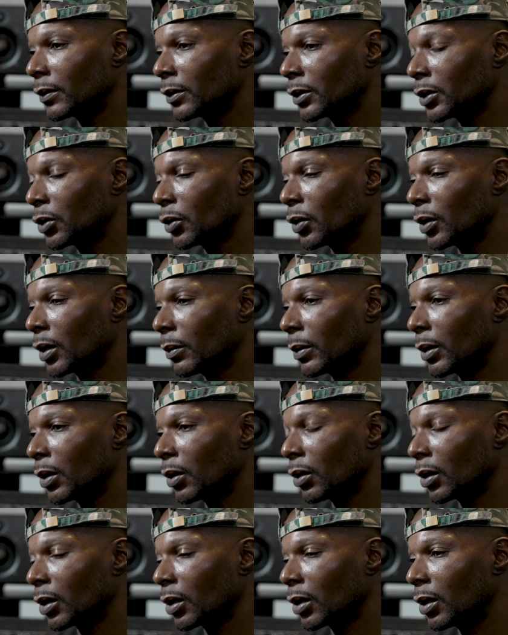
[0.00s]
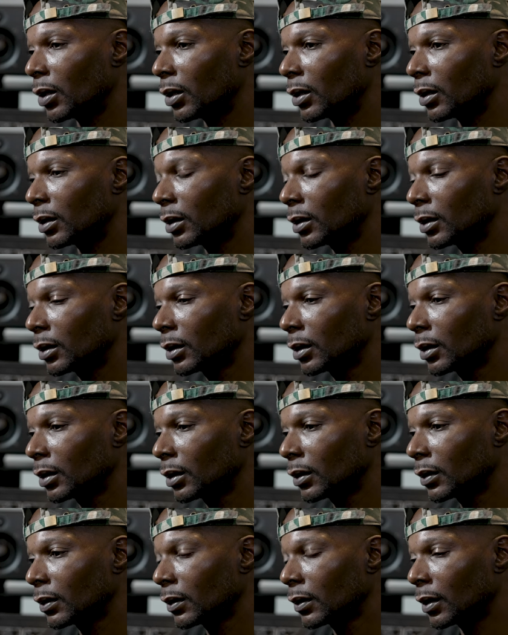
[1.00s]
she gonna let me hold a car.
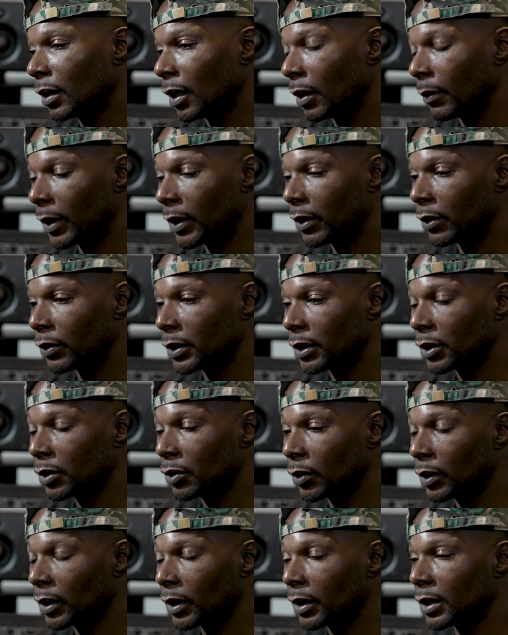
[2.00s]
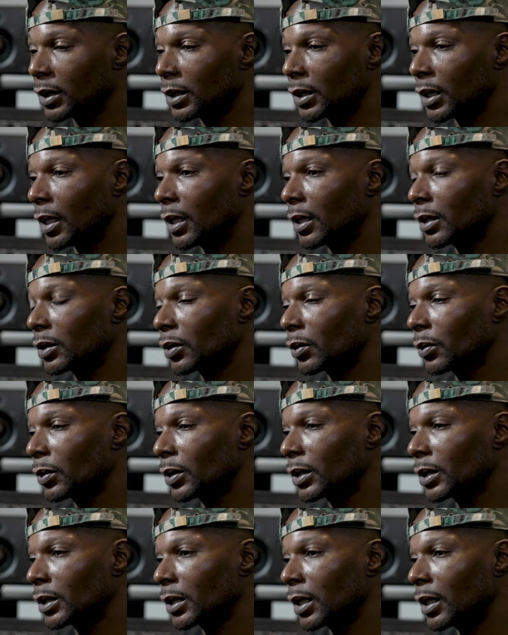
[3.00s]
I'm like, yo, just go get the shine so we
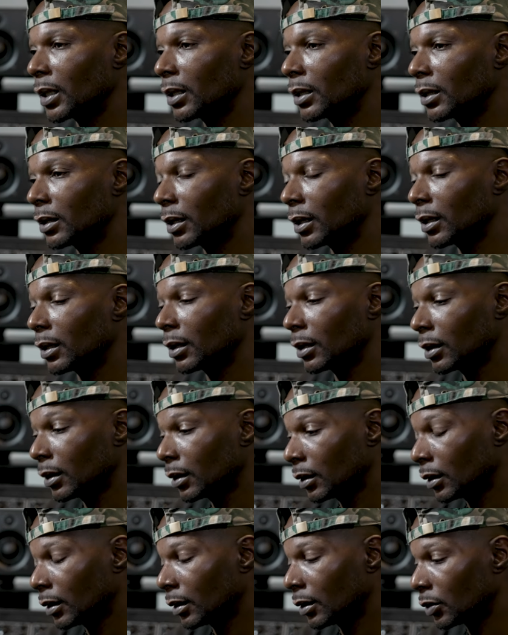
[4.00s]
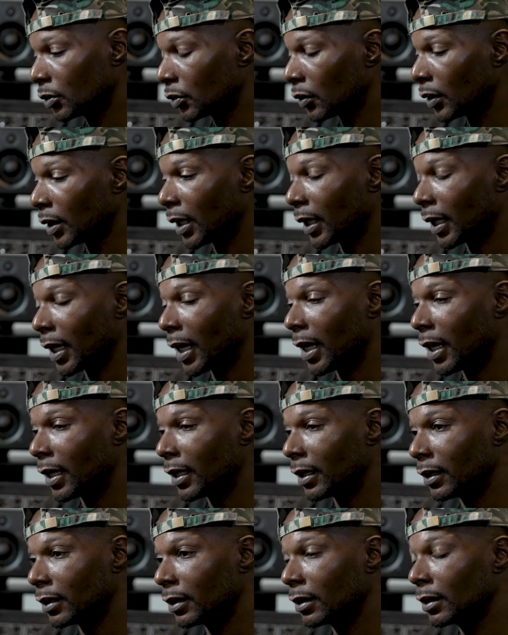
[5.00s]
can shine today. So he like, all
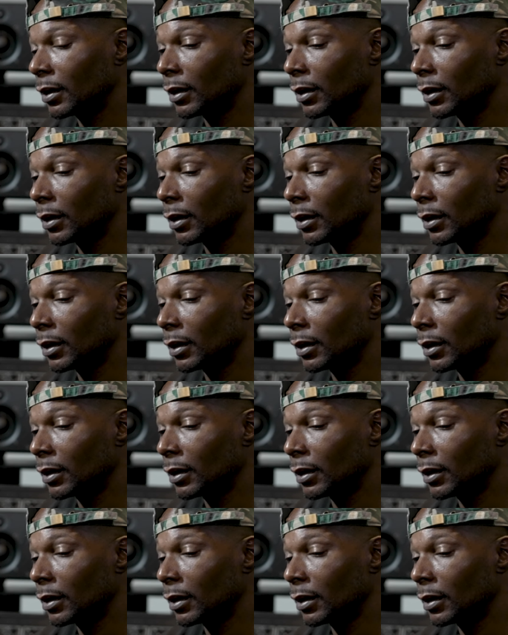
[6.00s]
right.